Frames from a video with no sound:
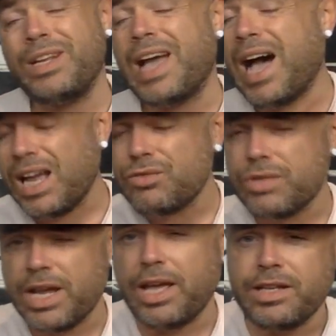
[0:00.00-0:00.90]
When he had
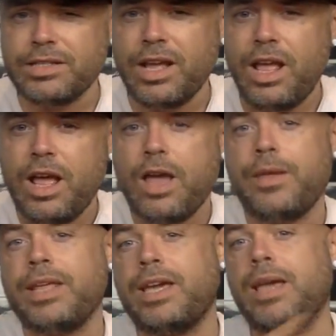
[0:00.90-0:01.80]
retired,
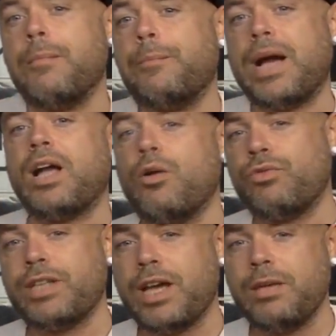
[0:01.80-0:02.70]
and then he came back
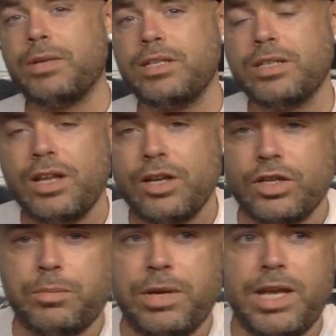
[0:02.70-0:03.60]
out retirement,
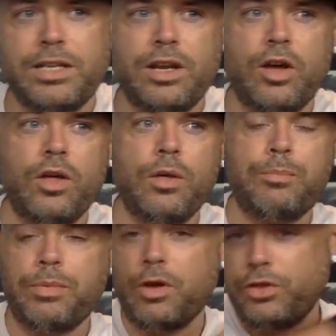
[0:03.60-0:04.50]
because he played
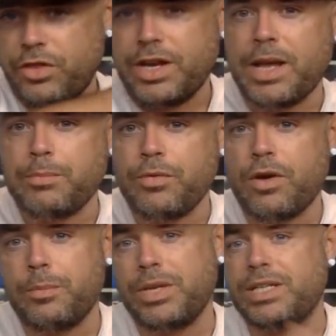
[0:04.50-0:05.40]
the other night,
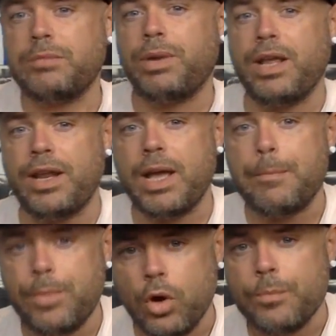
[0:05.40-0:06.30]
Buffon, but he didn't play at
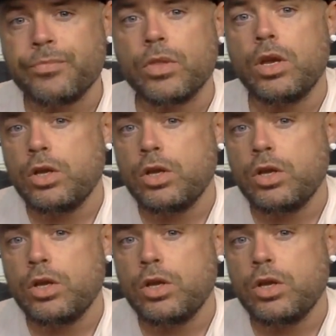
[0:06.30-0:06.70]
night. But